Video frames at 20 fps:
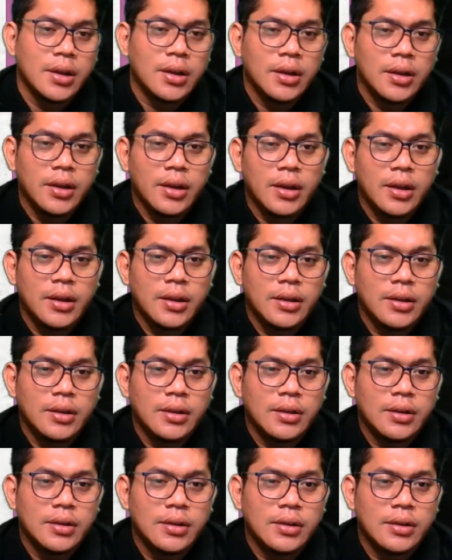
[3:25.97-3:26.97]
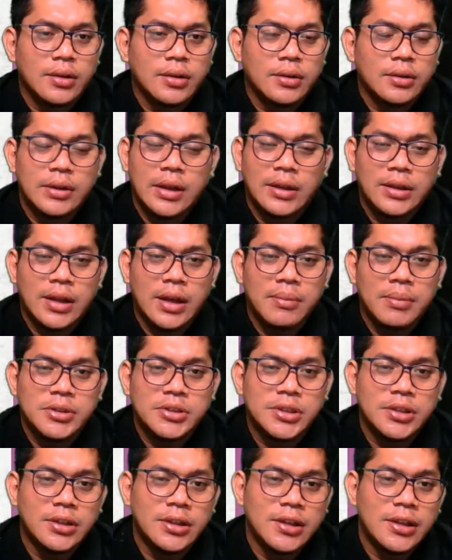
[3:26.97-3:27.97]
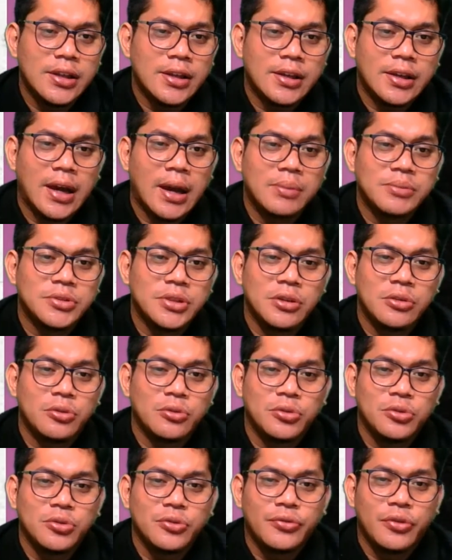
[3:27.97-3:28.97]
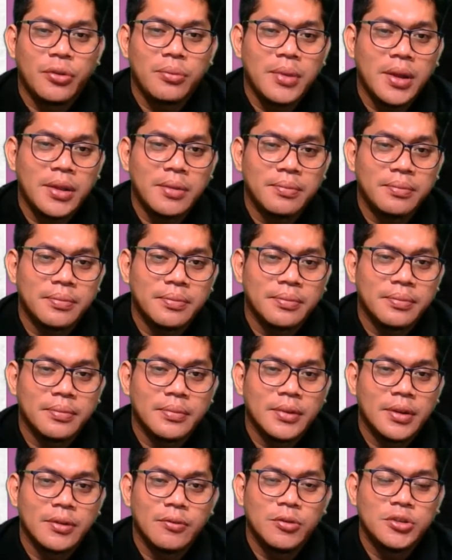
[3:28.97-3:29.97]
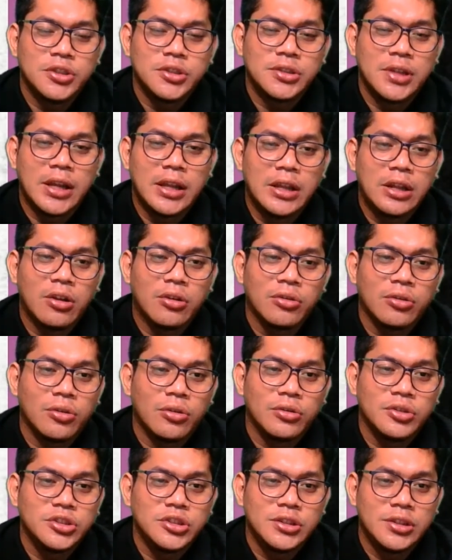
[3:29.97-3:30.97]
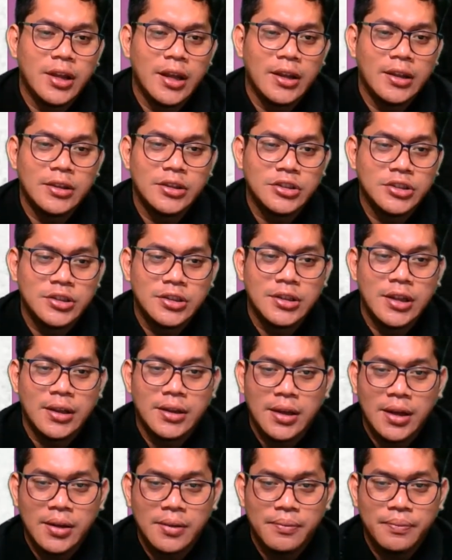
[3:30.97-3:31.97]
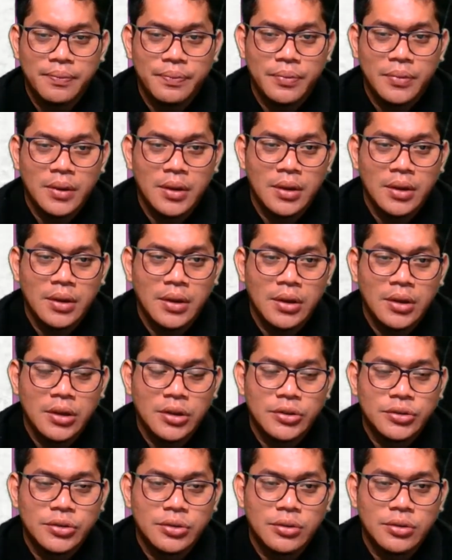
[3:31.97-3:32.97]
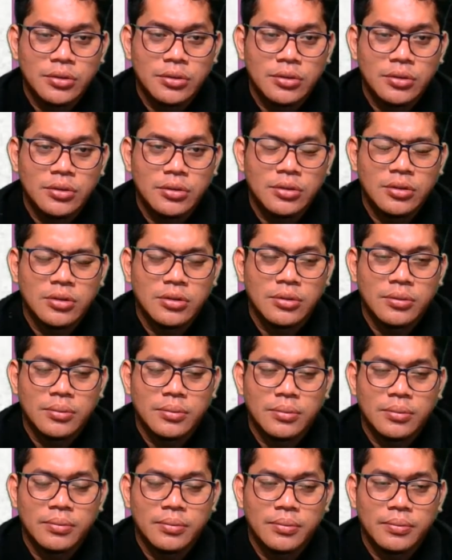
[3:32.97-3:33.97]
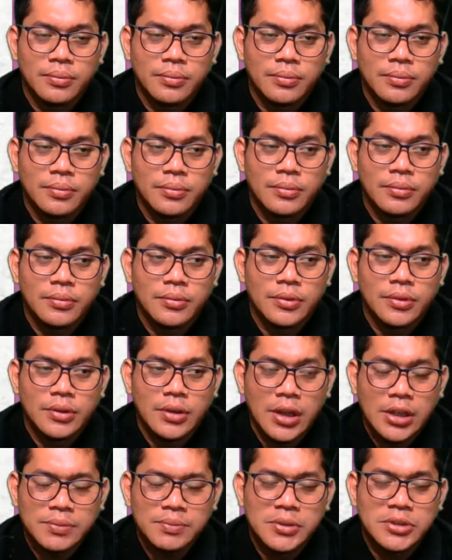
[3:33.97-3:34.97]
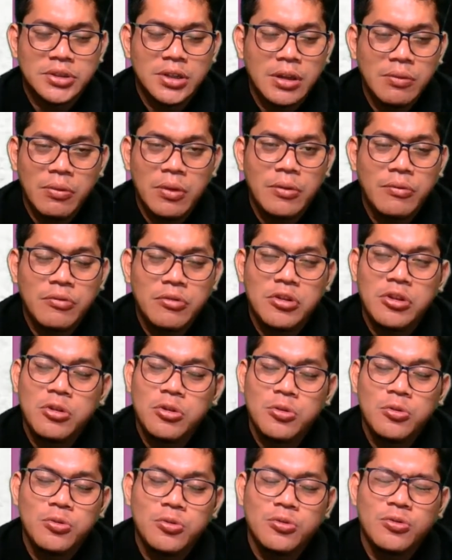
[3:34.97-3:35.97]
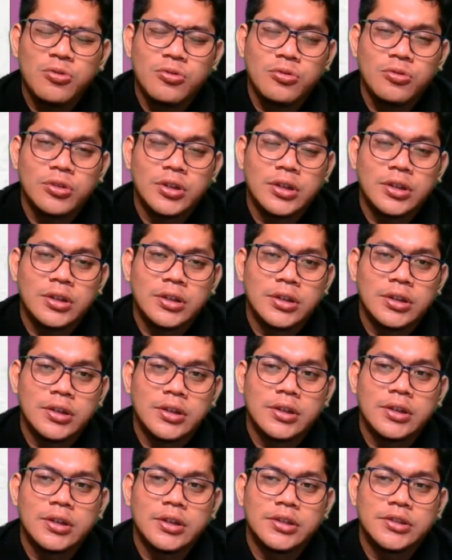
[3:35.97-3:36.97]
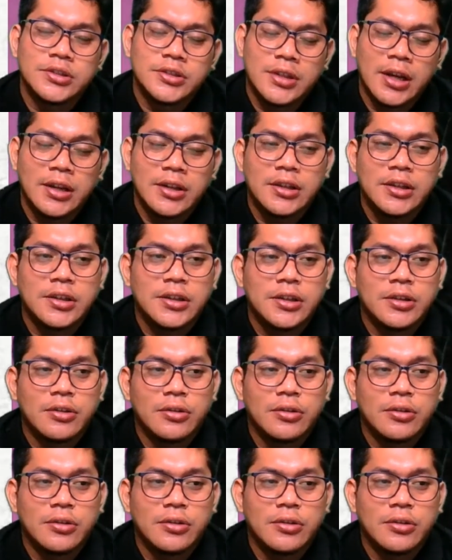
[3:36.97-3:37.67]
And data basically, it comes into two format, which is analog and digital data. So especially when we do a study